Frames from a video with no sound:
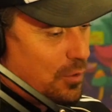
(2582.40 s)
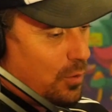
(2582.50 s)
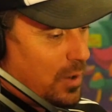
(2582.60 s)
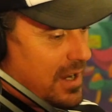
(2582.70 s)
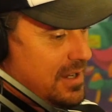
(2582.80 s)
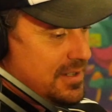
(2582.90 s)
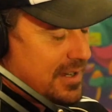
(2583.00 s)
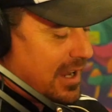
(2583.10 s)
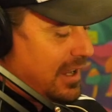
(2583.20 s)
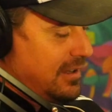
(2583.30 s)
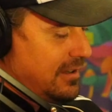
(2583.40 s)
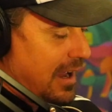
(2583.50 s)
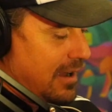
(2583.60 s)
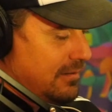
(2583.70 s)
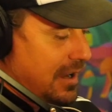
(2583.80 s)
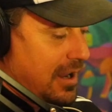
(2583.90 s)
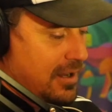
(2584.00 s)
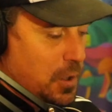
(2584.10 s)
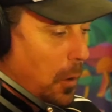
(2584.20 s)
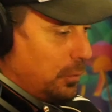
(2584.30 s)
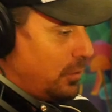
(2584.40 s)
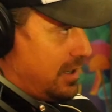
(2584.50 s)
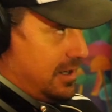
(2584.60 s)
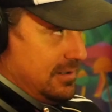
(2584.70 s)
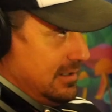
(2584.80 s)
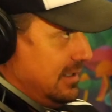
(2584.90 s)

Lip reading: always a top runner.